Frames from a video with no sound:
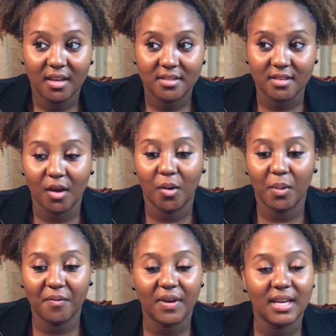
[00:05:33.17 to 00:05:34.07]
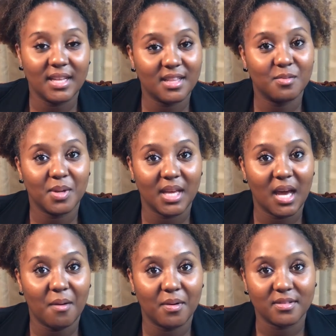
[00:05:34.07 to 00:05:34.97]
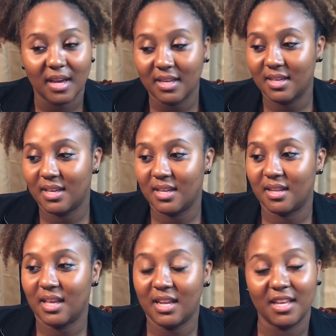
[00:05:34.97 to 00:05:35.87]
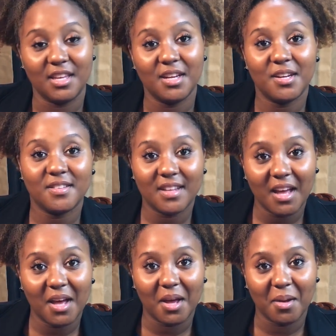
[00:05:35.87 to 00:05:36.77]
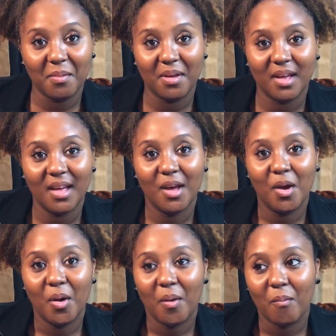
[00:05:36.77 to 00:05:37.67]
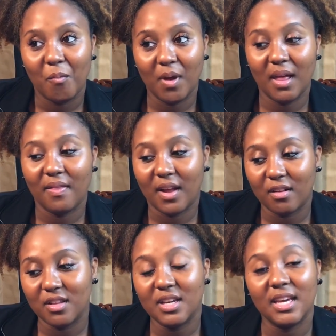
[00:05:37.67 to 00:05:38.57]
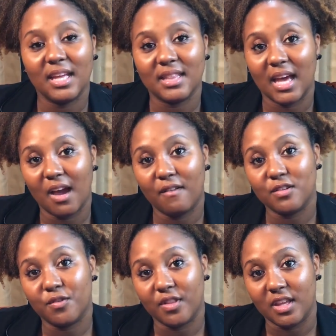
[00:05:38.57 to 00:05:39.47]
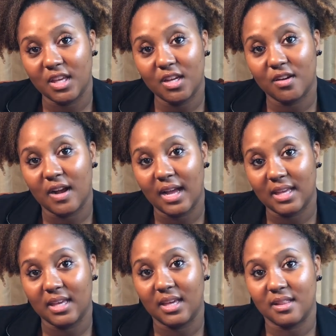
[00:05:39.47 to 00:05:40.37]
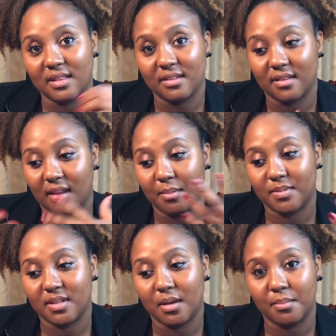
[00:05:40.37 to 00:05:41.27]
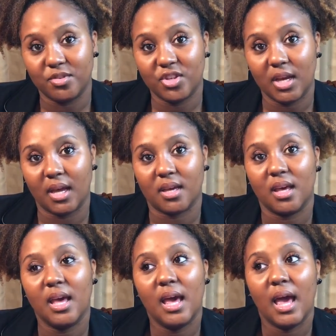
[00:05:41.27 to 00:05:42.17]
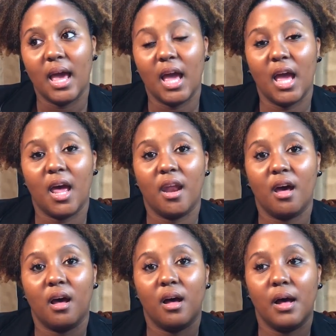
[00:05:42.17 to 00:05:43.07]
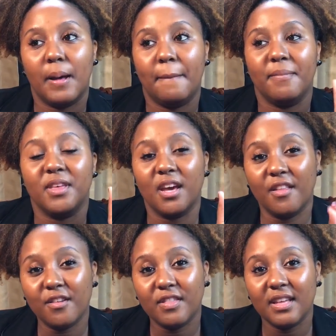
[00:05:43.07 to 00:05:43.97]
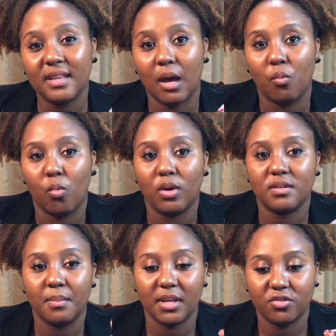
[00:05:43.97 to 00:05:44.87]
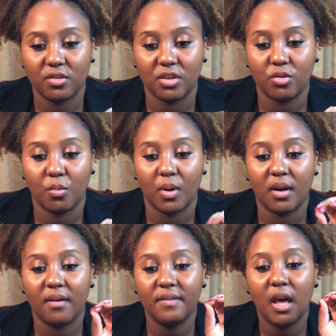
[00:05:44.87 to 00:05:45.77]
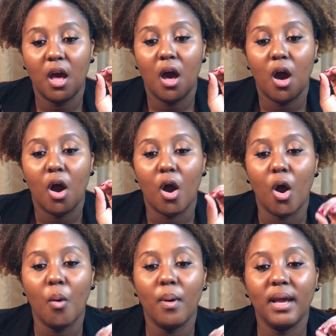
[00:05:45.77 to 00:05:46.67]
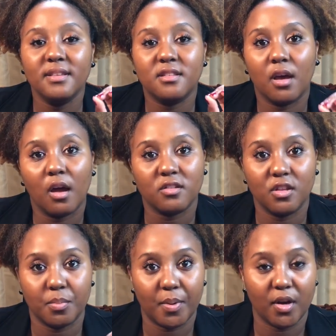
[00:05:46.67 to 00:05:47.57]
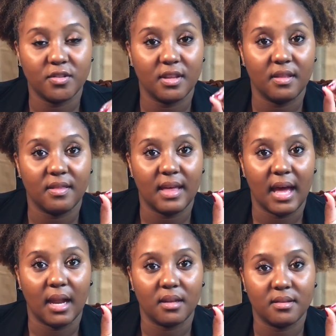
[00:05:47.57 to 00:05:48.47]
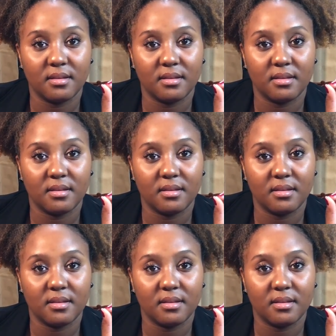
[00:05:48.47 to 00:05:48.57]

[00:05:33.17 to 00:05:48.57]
So if I get this many hours, I can get, in a year's time, when they're looking at the hours for the year, I can get this lump sum check. And the other thing that I want to make sure that you're aware of, always talk to the person that